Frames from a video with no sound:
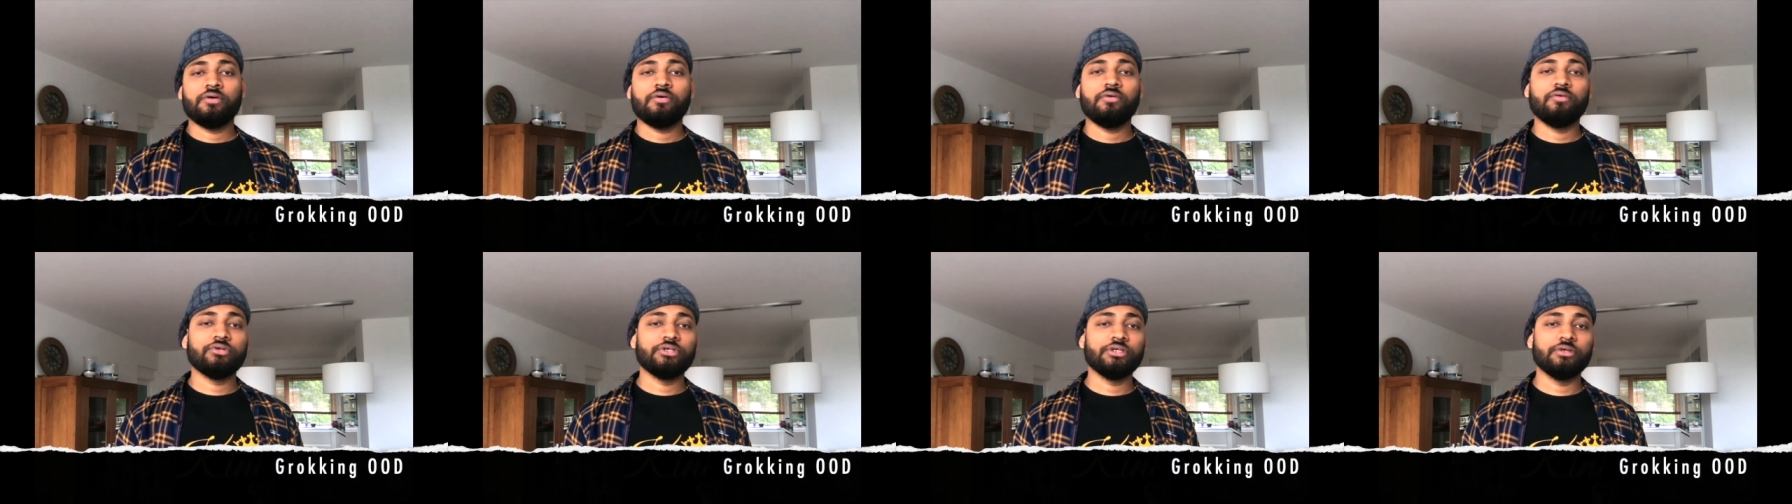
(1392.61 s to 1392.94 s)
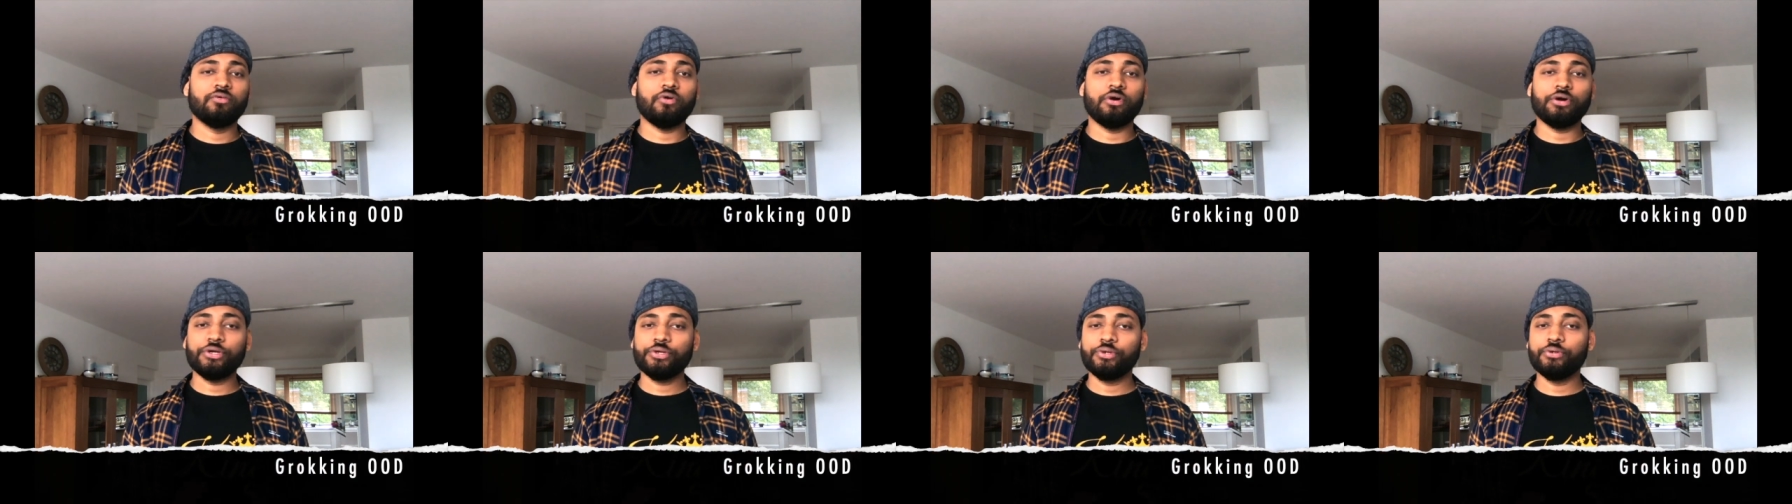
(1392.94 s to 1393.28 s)
See
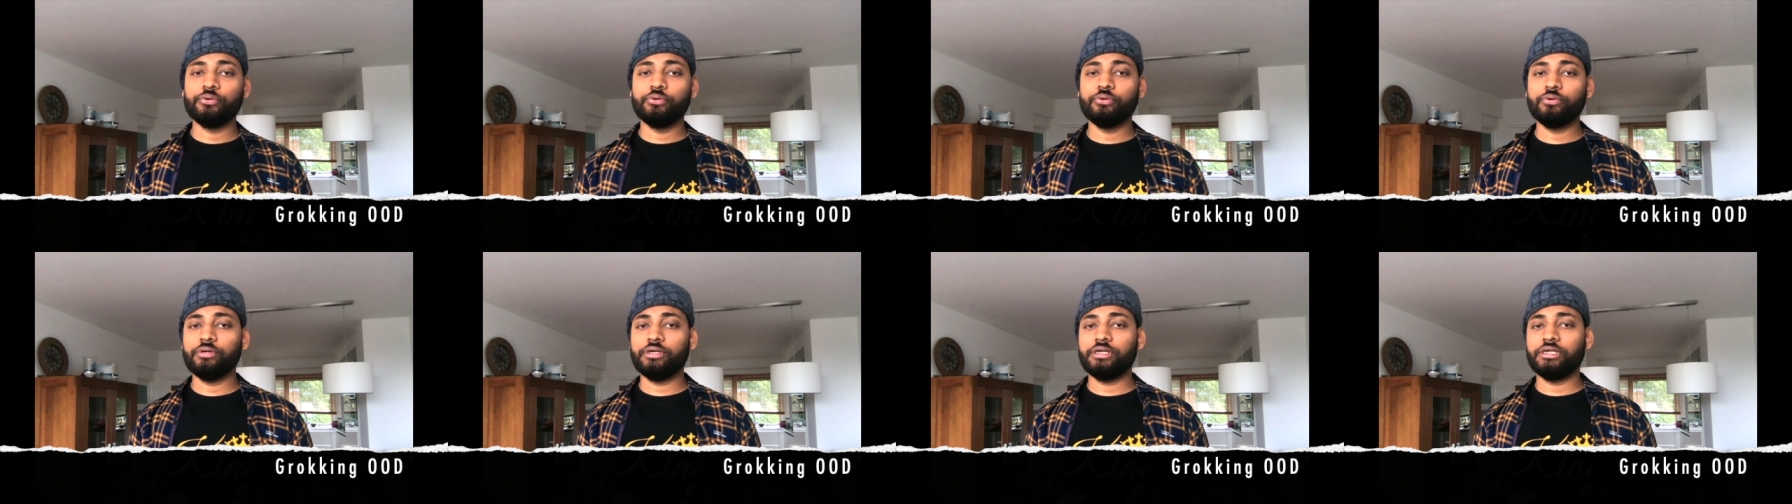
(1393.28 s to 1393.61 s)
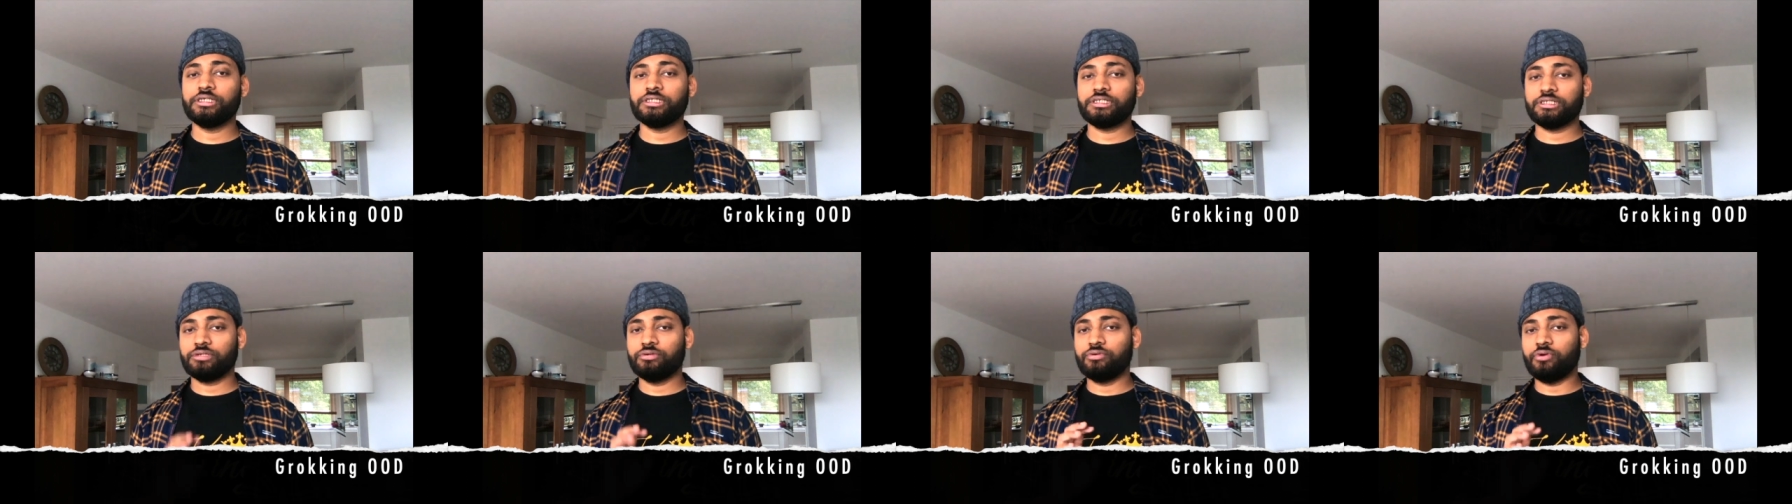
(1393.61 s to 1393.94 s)
what you do,
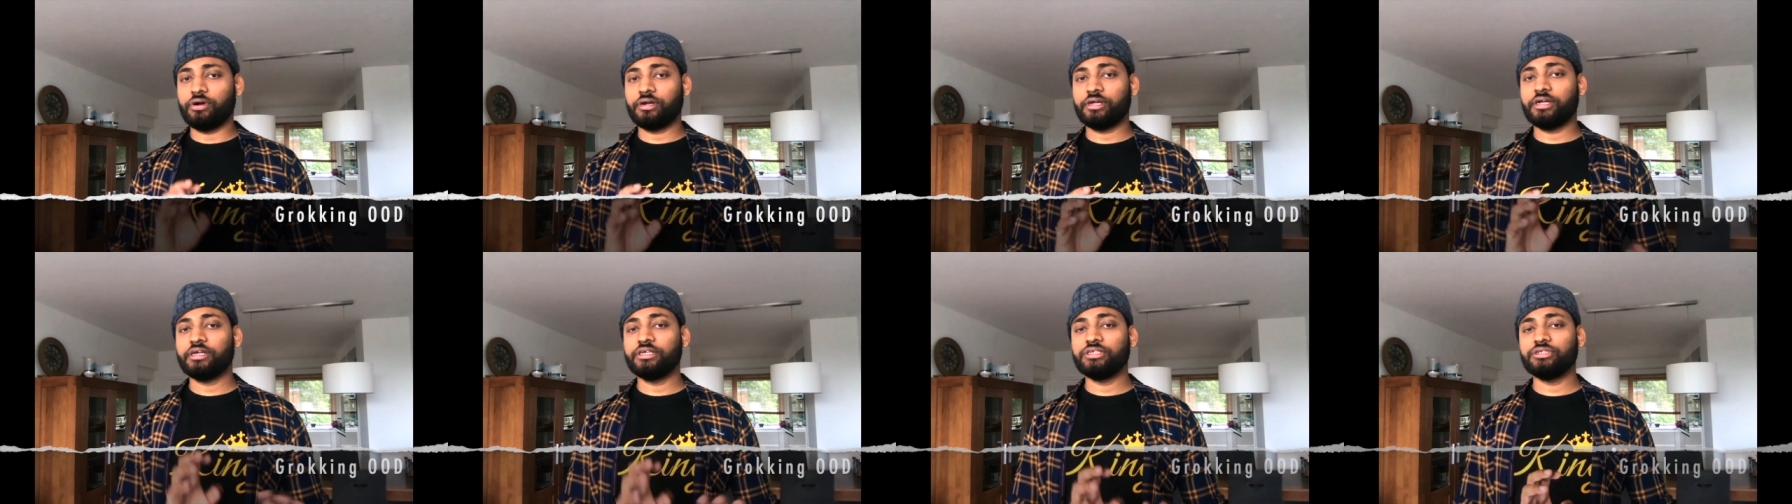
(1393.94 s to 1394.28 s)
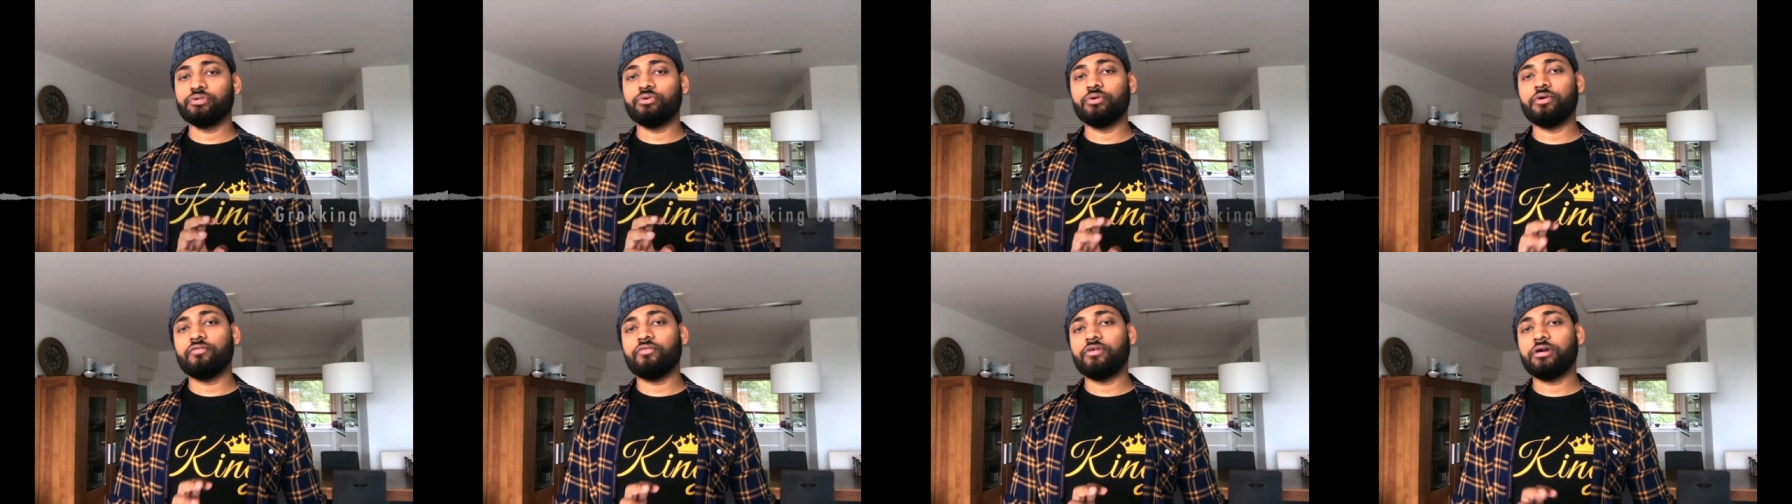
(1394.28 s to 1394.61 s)
it's grokking is
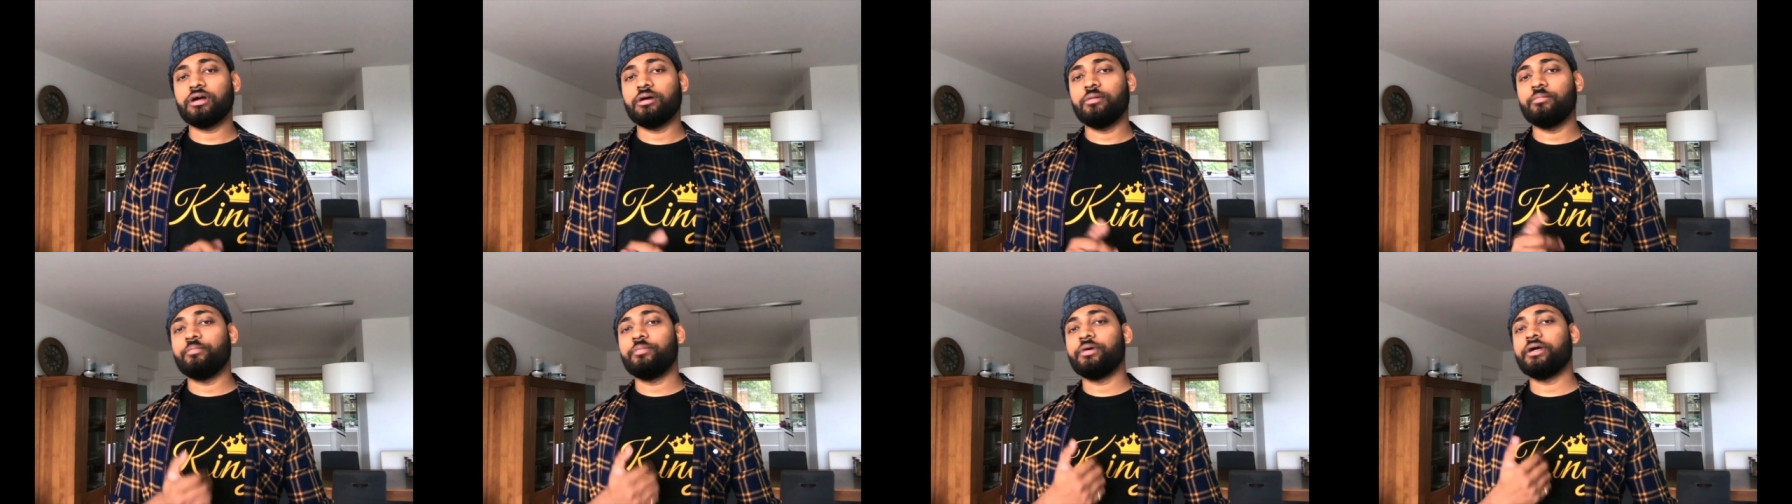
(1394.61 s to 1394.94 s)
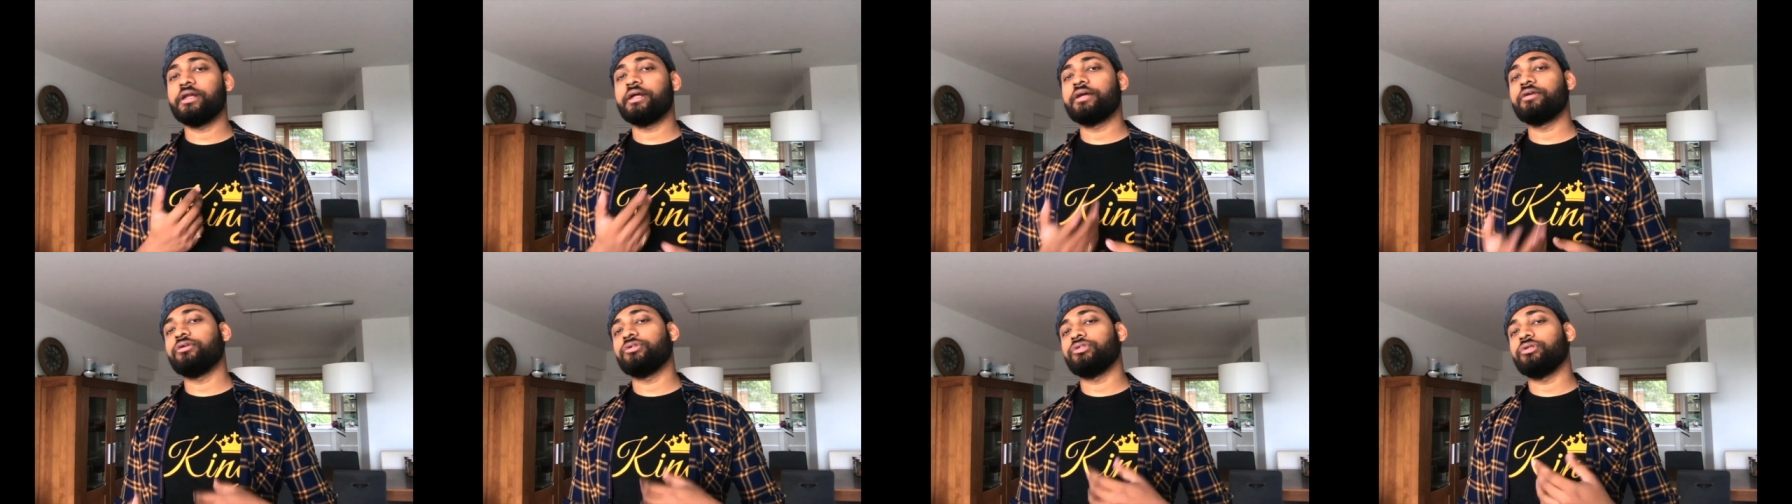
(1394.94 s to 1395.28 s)
good for
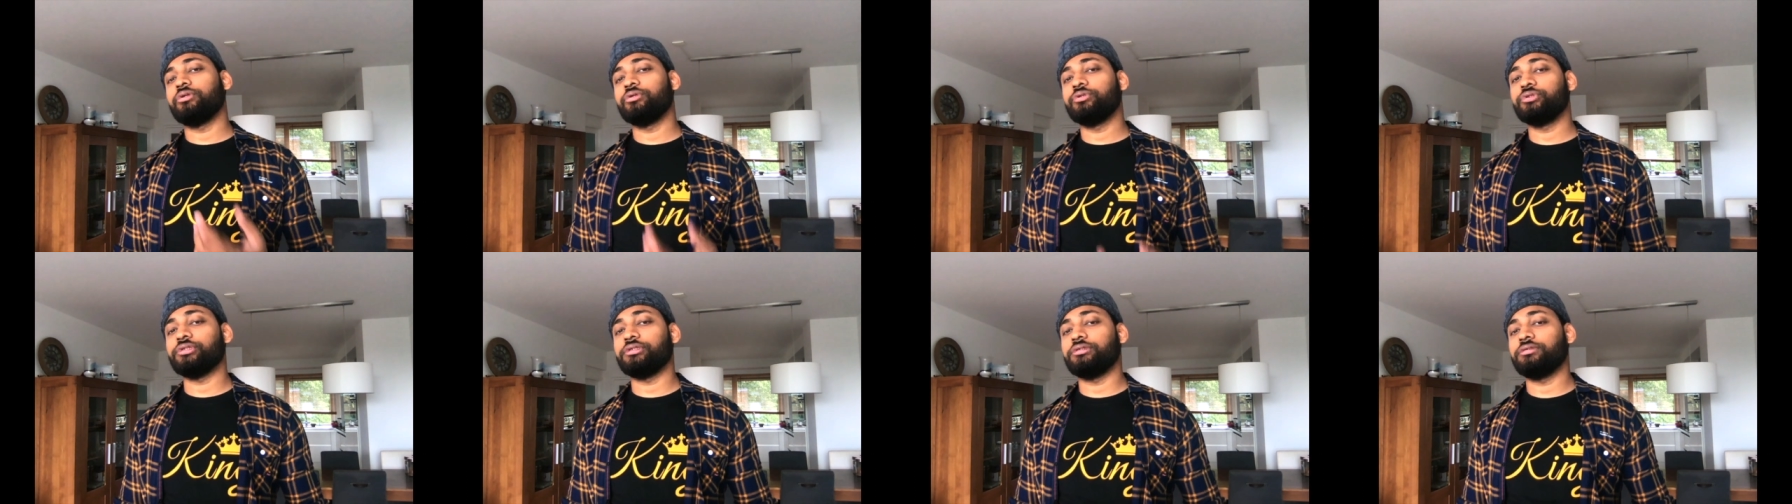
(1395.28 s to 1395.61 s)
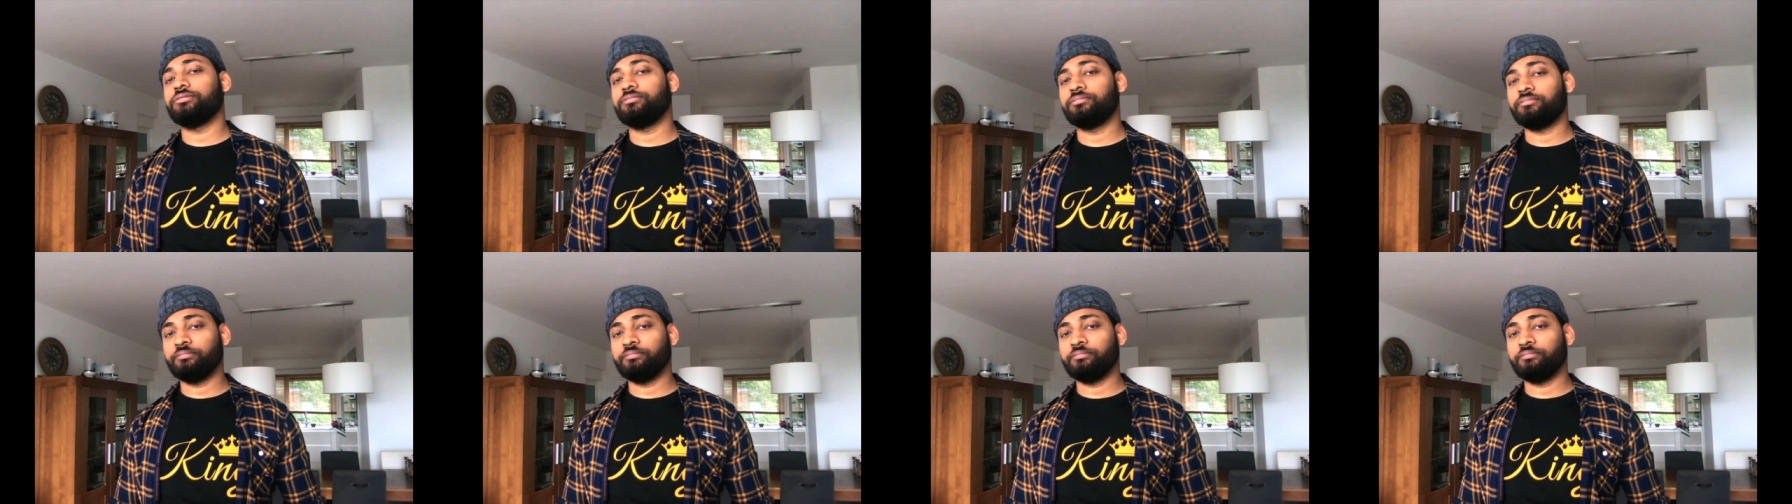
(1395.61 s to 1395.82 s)
comparing your solution,